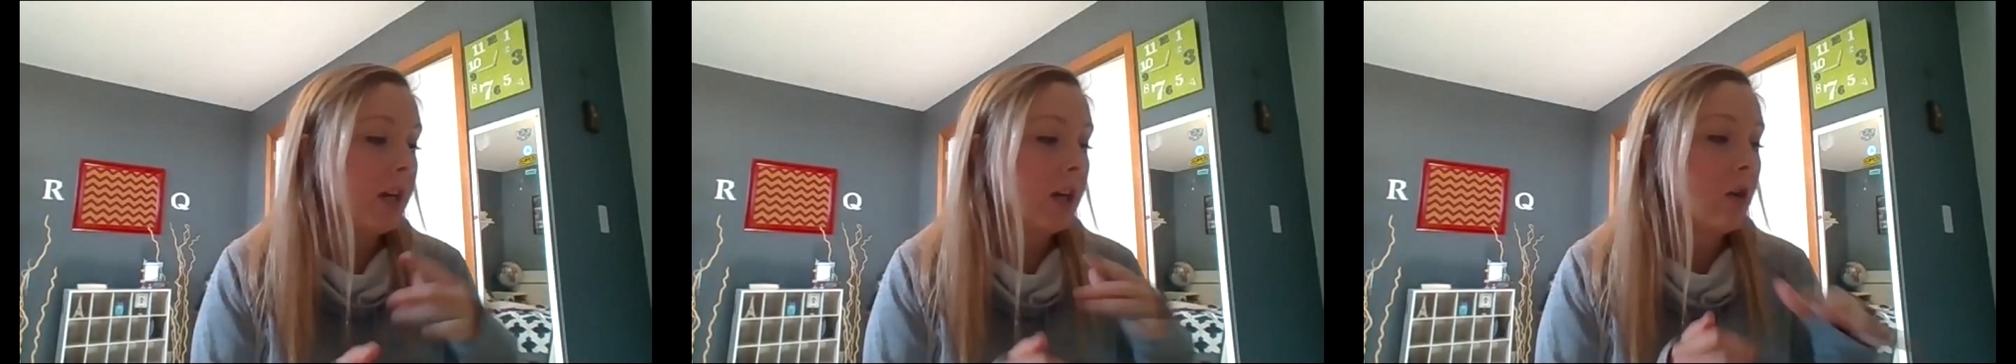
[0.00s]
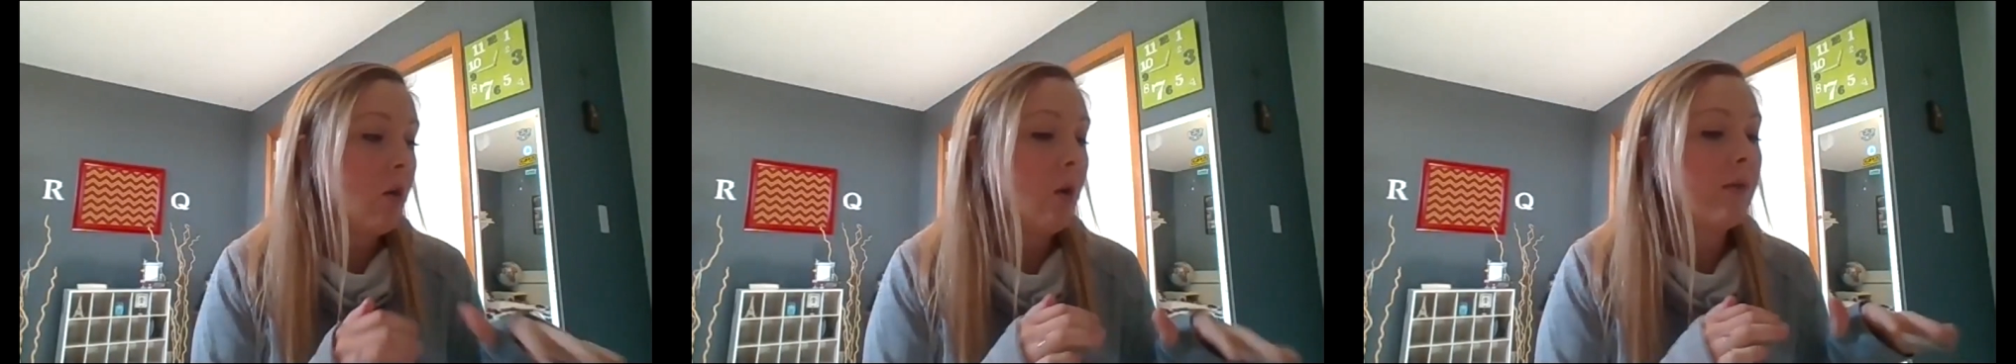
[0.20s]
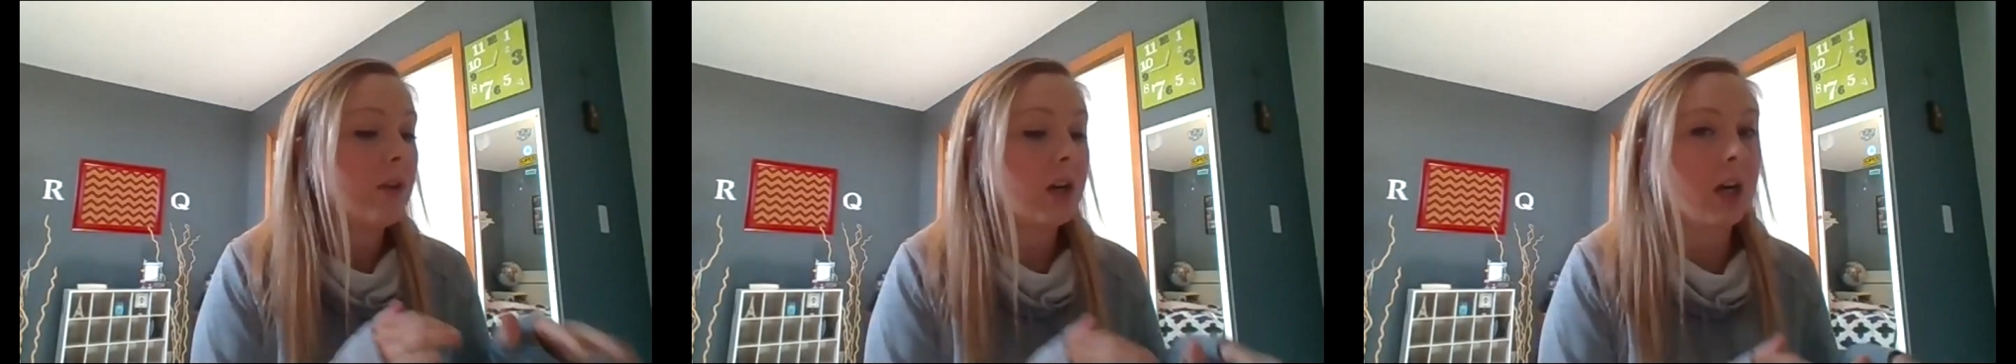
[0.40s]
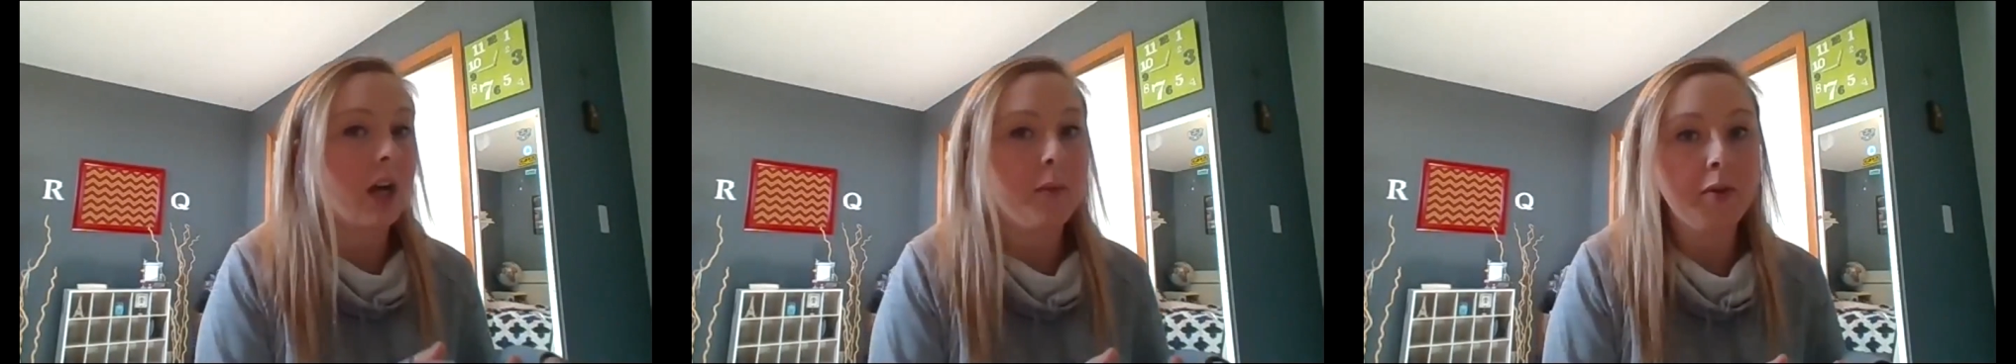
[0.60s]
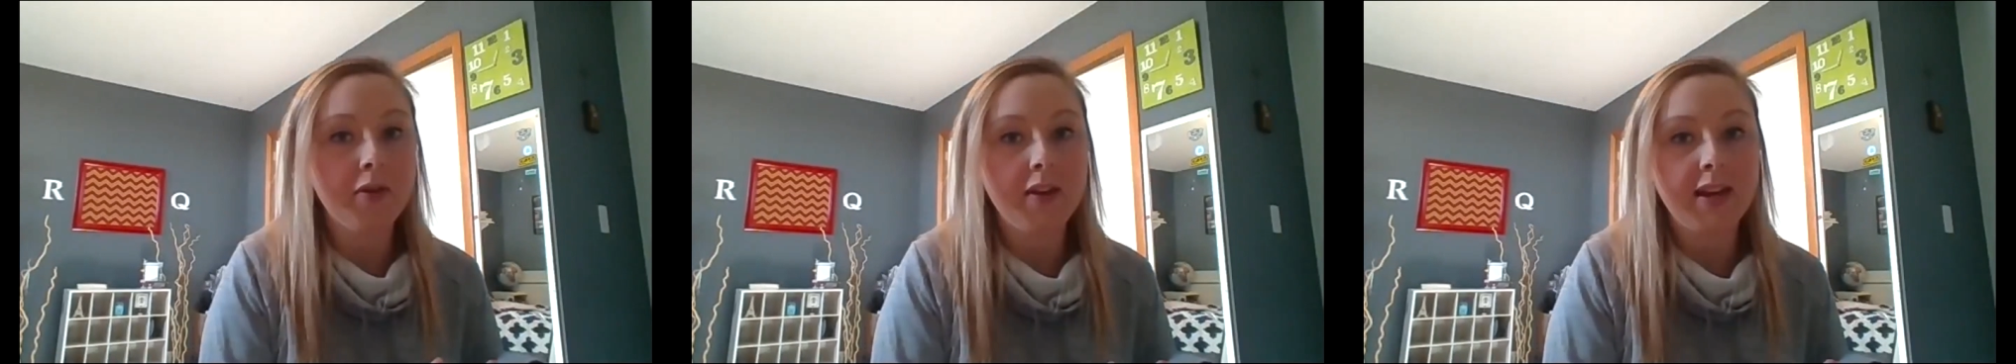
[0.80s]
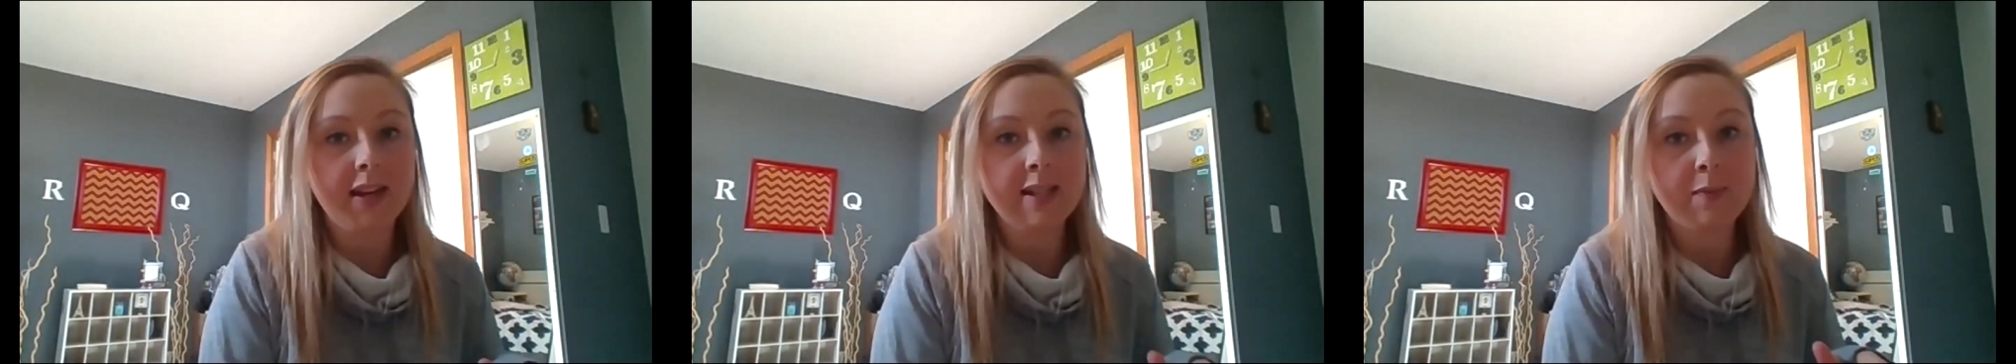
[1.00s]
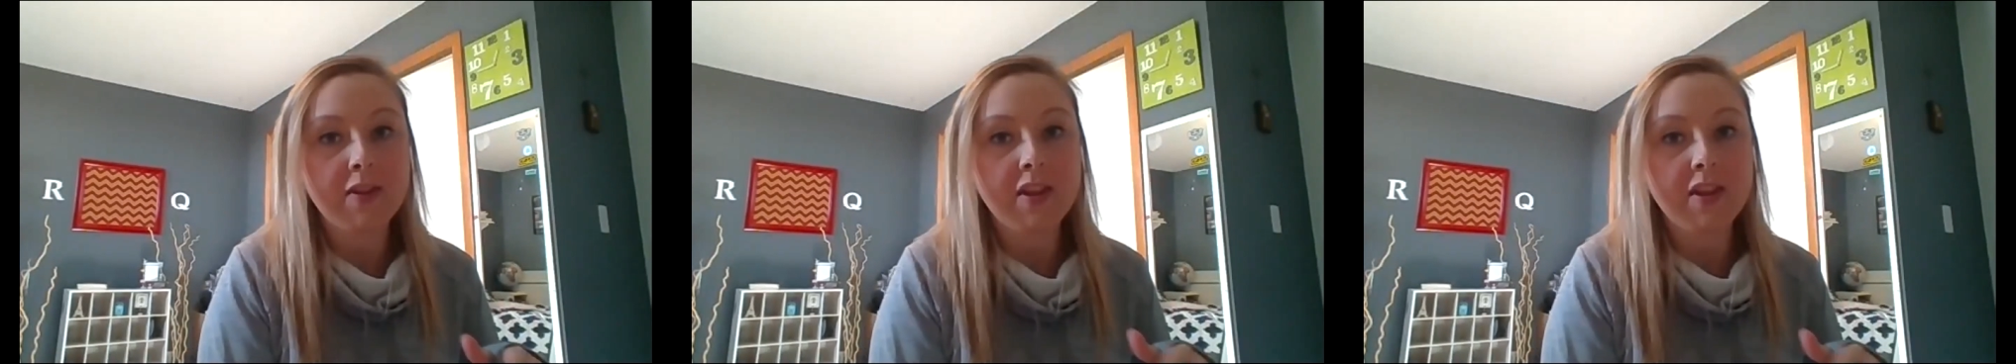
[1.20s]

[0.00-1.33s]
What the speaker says: going to go over a couple things,